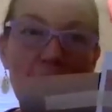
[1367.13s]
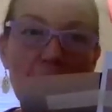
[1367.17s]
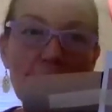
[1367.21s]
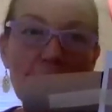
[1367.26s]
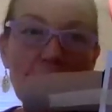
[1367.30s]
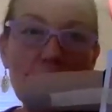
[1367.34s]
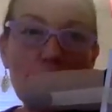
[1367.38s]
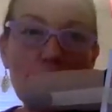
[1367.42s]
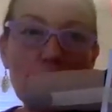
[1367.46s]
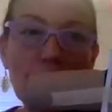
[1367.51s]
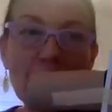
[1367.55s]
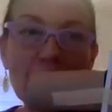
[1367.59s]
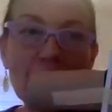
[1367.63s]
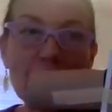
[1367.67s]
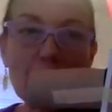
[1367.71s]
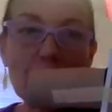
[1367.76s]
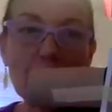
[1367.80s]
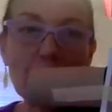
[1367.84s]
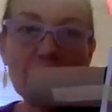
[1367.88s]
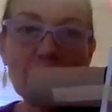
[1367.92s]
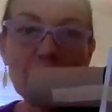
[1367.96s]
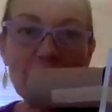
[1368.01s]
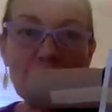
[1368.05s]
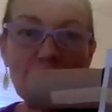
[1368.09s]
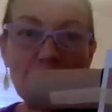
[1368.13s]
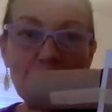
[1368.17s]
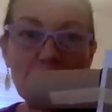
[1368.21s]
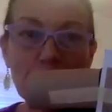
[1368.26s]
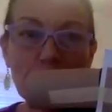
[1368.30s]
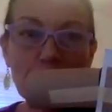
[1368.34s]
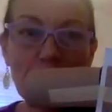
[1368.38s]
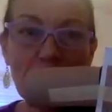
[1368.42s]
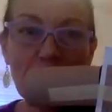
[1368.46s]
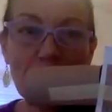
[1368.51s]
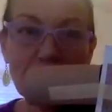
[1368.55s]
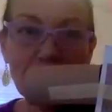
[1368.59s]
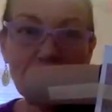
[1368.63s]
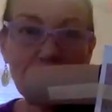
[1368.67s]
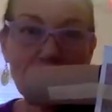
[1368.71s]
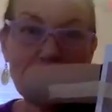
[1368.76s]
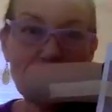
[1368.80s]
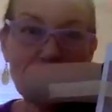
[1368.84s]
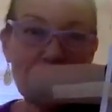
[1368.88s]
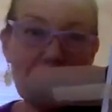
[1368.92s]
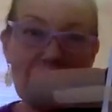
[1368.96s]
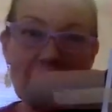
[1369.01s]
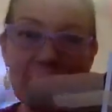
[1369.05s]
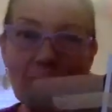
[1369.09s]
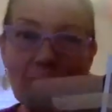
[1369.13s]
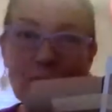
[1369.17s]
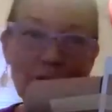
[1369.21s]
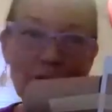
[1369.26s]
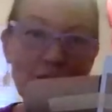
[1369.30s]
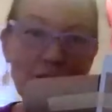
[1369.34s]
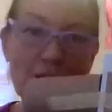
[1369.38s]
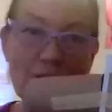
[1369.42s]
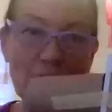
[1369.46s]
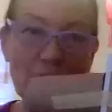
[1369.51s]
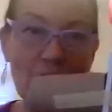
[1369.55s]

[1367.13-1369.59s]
the principles of abundance, they don't just